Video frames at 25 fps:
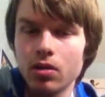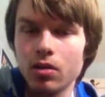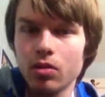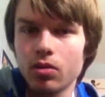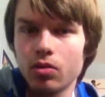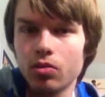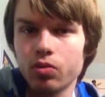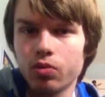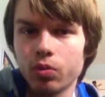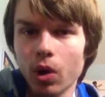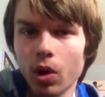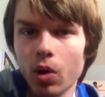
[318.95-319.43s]

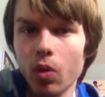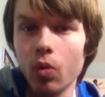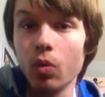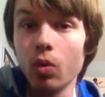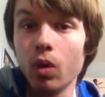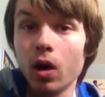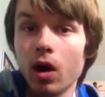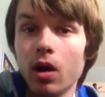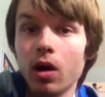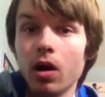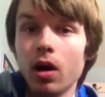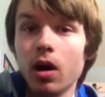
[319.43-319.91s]

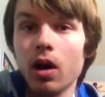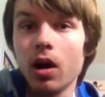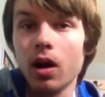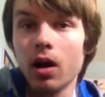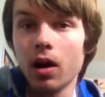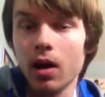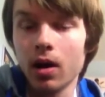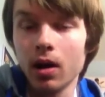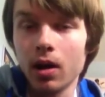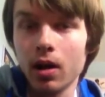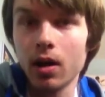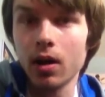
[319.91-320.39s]
throw
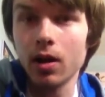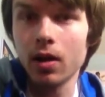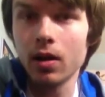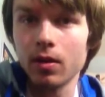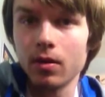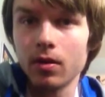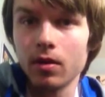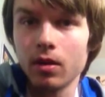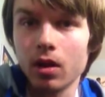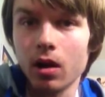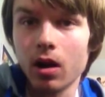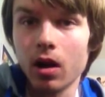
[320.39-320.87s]

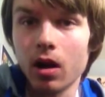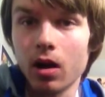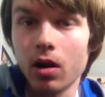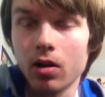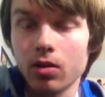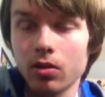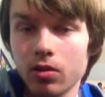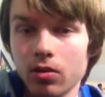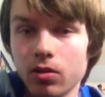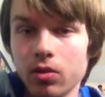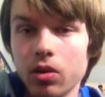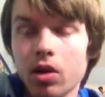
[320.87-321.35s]
a
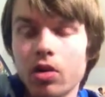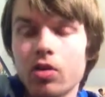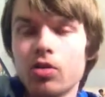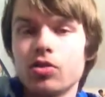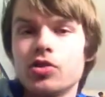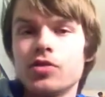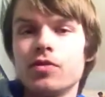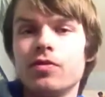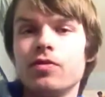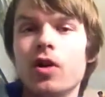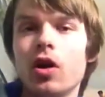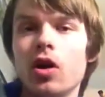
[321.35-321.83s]

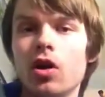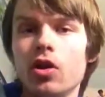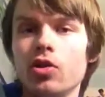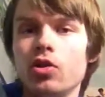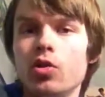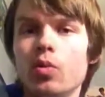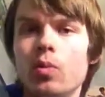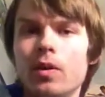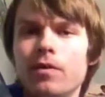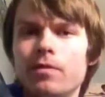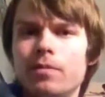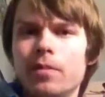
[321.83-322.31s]
large
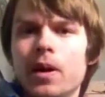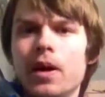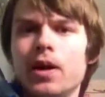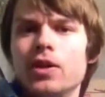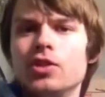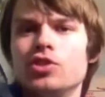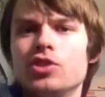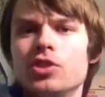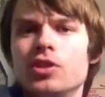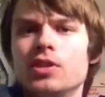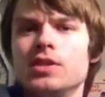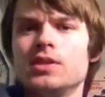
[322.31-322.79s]
volume of
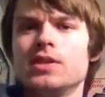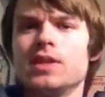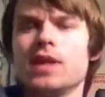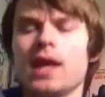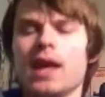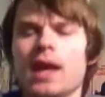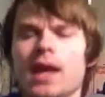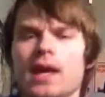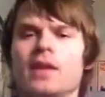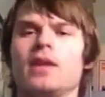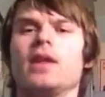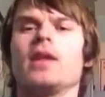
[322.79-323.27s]
punches,
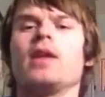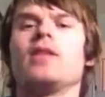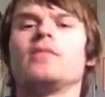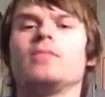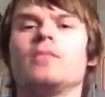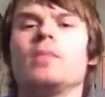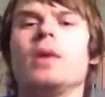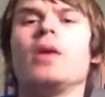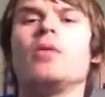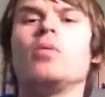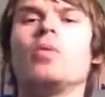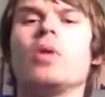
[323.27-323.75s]
and if
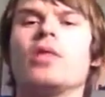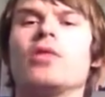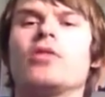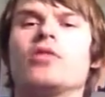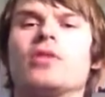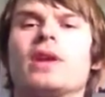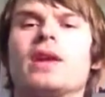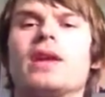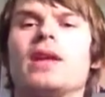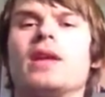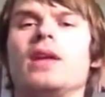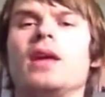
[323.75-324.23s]

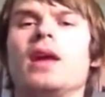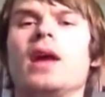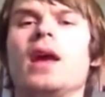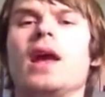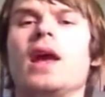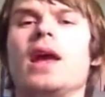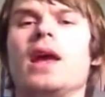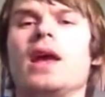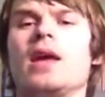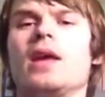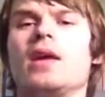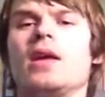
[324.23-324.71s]
Mayweather can,
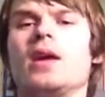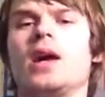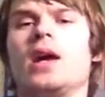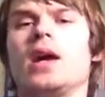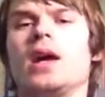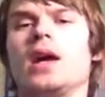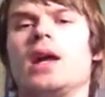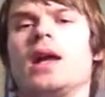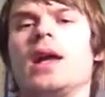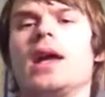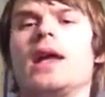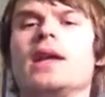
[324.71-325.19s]

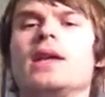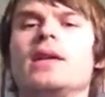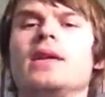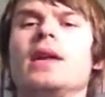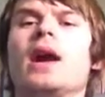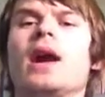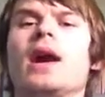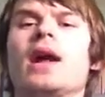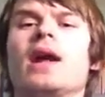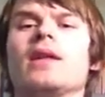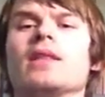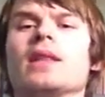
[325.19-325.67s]
and
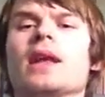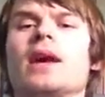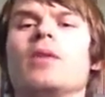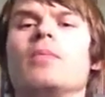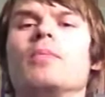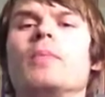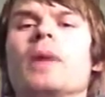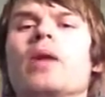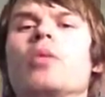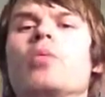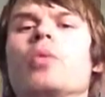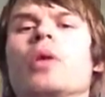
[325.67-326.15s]
not allow
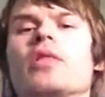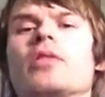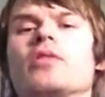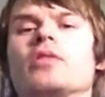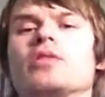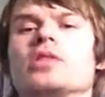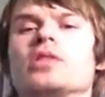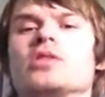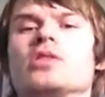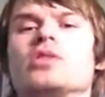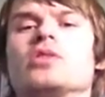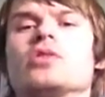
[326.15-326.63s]

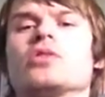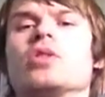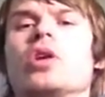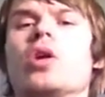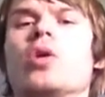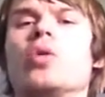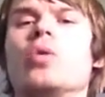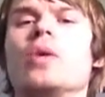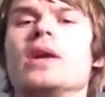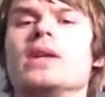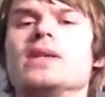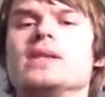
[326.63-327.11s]
Mayweather to
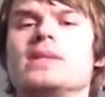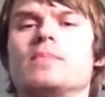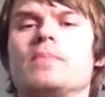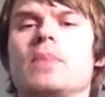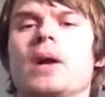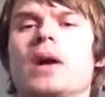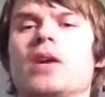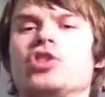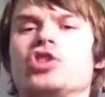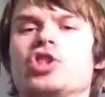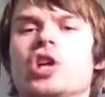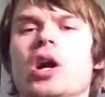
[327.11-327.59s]
slow his
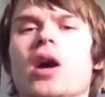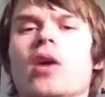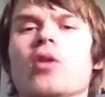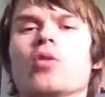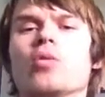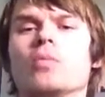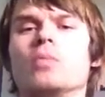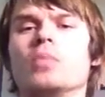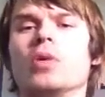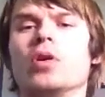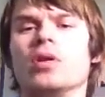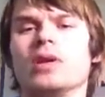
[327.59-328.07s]
punch
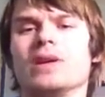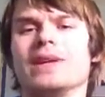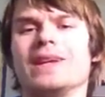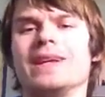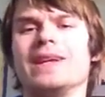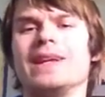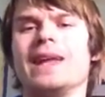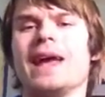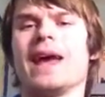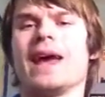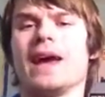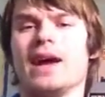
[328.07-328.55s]

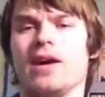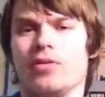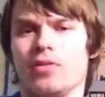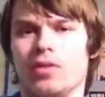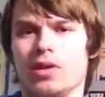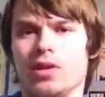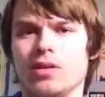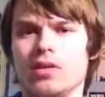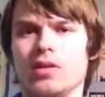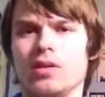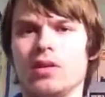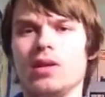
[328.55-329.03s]
output
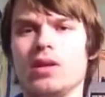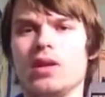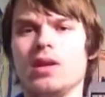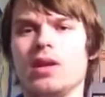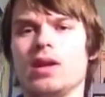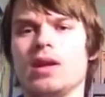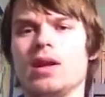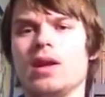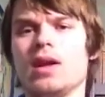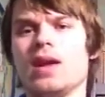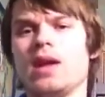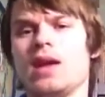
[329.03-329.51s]
down,
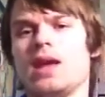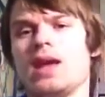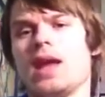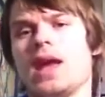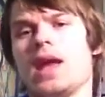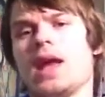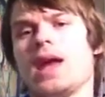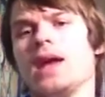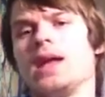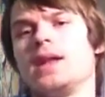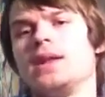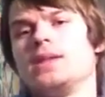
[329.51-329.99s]

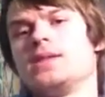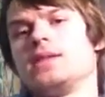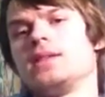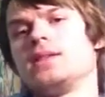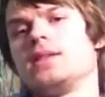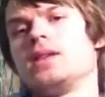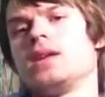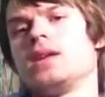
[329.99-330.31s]
and